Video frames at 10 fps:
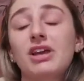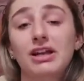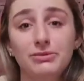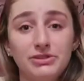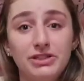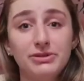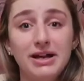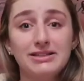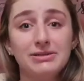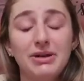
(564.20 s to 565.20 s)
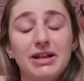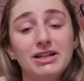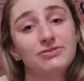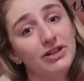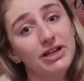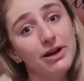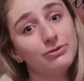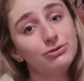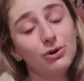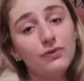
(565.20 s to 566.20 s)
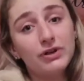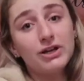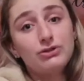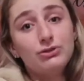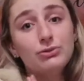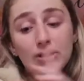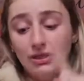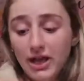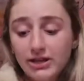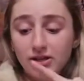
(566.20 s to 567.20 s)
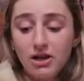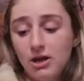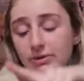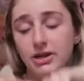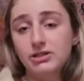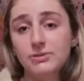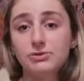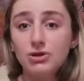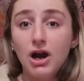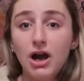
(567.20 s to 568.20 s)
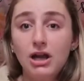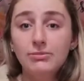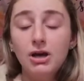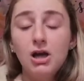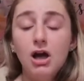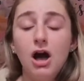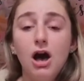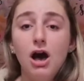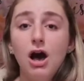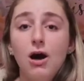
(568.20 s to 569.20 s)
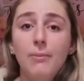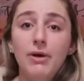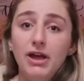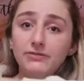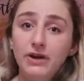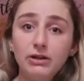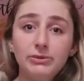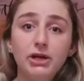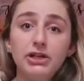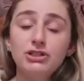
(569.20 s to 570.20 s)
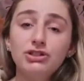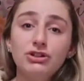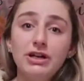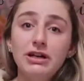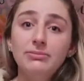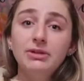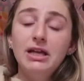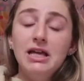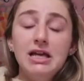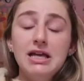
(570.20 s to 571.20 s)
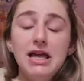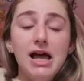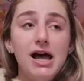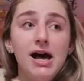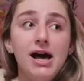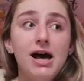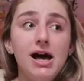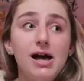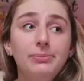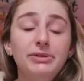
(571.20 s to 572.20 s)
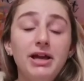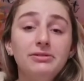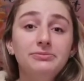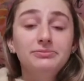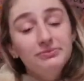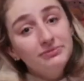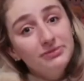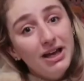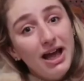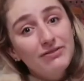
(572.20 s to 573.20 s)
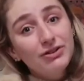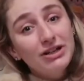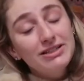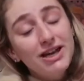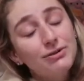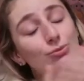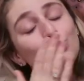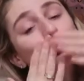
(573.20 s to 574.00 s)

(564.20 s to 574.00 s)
I will see you guys in my next video. Don't forget to like, comment, and subscribe, and follow me on Instagram. Yeah, have a great day.